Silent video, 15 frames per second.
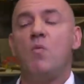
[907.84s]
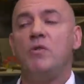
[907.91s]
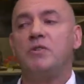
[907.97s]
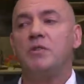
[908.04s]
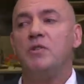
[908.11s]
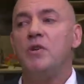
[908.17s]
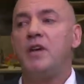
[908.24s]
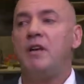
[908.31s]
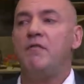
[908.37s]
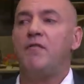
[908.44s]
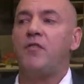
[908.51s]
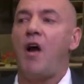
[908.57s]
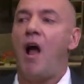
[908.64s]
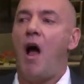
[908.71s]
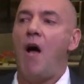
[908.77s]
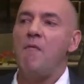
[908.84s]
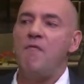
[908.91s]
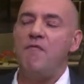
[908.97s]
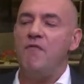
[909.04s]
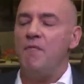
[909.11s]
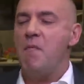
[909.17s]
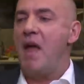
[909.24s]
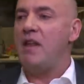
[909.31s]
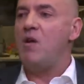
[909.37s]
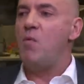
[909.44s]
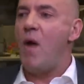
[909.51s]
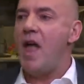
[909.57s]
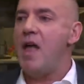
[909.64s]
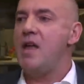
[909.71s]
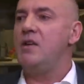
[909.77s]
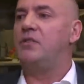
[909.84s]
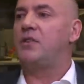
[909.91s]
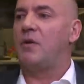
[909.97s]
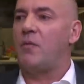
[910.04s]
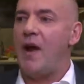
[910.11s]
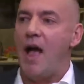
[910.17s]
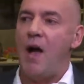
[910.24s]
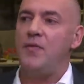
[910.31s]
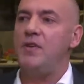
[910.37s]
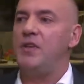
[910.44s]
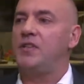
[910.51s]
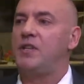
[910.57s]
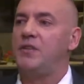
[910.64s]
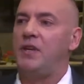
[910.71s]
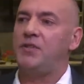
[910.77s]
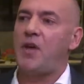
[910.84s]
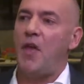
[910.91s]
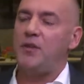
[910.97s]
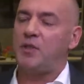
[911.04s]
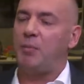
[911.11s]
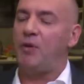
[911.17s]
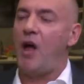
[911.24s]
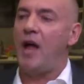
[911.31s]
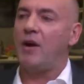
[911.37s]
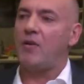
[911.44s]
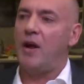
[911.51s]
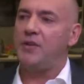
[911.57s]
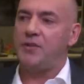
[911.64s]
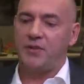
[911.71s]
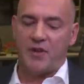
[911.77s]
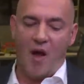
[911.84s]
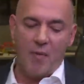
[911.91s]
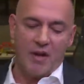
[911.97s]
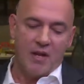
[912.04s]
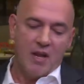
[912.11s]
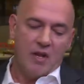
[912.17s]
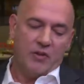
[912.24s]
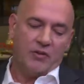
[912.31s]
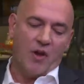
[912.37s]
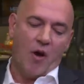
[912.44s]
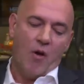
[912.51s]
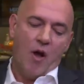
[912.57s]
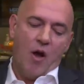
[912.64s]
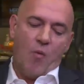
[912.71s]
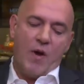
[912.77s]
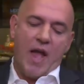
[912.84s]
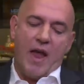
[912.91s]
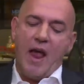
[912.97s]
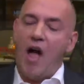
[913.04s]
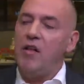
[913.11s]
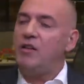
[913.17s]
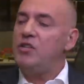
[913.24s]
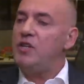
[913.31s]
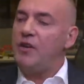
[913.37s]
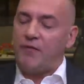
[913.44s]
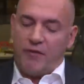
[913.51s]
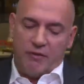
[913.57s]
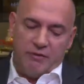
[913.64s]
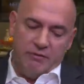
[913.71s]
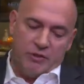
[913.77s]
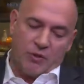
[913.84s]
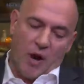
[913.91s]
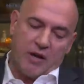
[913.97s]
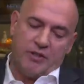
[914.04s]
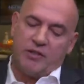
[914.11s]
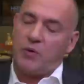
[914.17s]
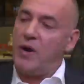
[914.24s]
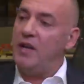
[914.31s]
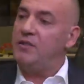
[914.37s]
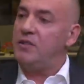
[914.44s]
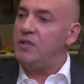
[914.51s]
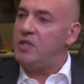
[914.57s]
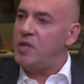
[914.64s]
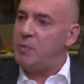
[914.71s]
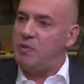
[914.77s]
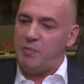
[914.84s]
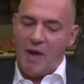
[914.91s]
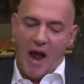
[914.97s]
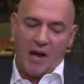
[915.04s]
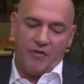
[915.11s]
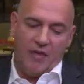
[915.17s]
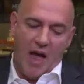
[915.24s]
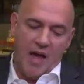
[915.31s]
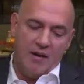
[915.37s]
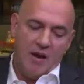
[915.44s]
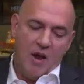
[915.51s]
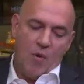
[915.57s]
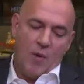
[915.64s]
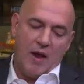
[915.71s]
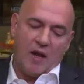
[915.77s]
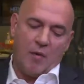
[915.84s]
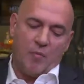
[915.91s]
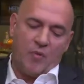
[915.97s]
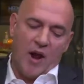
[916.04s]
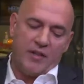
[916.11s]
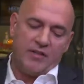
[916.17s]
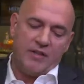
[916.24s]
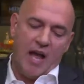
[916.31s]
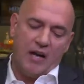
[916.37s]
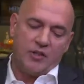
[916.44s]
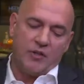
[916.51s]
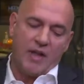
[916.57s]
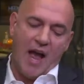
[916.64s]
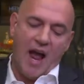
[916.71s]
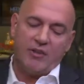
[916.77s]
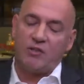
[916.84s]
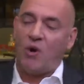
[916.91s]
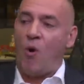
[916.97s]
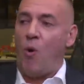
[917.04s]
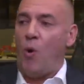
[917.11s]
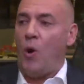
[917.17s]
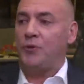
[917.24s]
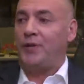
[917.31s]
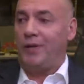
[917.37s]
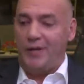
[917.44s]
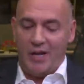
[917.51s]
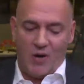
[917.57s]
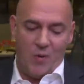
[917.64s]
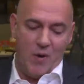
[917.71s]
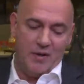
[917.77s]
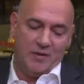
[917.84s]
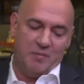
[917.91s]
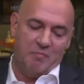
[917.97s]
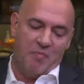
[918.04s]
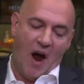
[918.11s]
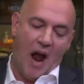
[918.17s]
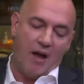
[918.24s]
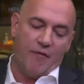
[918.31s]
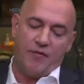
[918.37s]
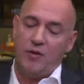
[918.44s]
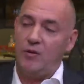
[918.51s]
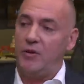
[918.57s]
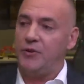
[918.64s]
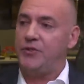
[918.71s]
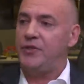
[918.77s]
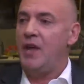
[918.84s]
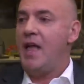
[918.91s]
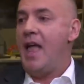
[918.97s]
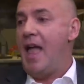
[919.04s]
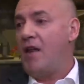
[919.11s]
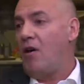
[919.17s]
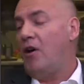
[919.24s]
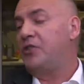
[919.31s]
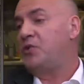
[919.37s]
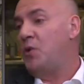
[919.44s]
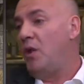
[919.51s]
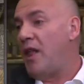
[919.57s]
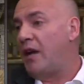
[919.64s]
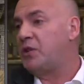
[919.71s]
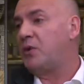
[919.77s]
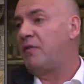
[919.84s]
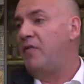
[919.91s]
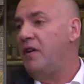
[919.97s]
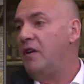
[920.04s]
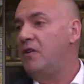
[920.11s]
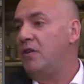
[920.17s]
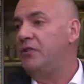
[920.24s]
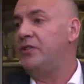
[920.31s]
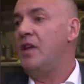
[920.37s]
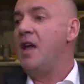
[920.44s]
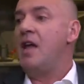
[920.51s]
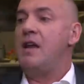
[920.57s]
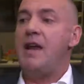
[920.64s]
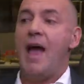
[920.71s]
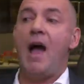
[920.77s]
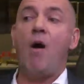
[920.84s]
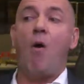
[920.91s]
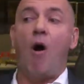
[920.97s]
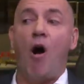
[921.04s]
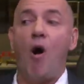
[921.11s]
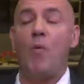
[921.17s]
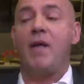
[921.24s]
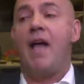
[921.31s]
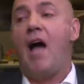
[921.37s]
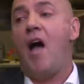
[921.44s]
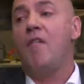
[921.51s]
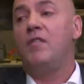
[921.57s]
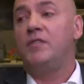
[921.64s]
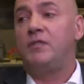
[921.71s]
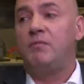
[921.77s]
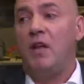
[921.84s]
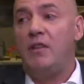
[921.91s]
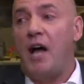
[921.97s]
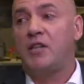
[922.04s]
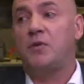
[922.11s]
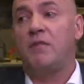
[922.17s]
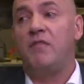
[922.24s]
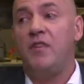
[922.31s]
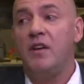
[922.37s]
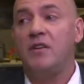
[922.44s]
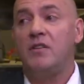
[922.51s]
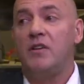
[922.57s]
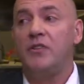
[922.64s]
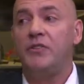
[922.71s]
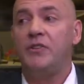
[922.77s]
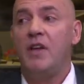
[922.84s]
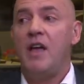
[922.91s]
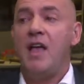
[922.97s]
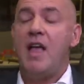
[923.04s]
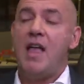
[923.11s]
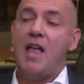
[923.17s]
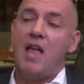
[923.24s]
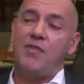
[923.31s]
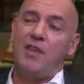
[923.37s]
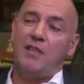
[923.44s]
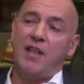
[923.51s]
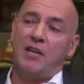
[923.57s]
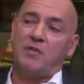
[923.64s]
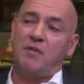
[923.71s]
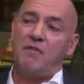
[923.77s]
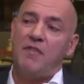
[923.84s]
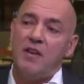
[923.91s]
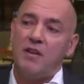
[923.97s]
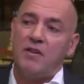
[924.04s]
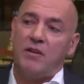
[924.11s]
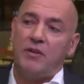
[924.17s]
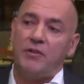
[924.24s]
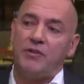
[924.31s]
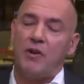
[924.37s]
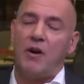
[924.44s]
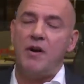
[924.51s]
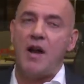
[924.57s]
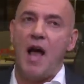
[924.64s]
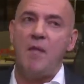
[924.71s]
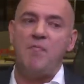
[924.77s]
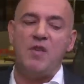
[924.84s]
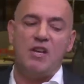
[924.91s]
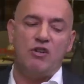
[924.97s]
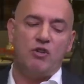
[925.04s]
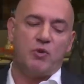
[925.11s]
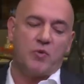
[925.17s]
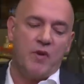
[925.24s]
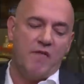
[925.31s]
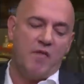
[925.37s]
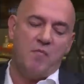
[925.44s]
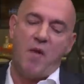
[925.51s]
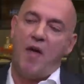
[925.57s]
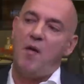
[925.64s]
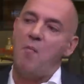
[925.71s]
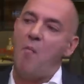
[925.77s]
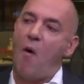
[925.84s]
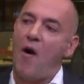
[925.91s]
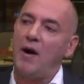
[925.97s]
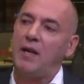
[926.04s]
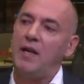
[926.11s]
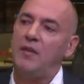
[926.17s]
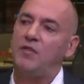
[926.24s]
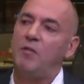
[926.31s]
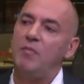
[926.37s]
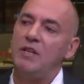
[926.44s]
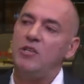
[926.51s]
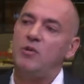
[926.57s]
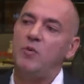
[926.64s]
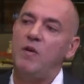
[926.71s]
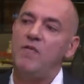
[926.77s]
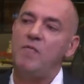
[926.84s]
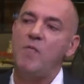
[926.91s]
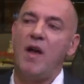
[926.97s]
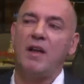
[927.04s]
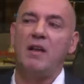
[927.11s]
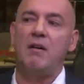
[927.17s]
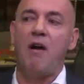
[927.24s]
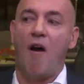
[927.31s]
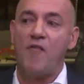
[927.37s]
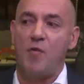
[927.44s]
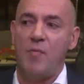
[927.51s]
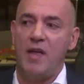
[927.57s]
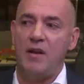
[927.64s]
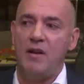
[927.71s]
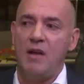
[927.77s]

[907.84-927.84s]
was looking for many ways around this because they saw the supply crisis coming. So we had L N G for trucks, trains, and ships back then. We had compressed natural gas, coal to liquids, biofuels, and also electric vehicles. Now all we have is electric vehicles. And the electric vehicles are not being driven by the market, they're being driven by government,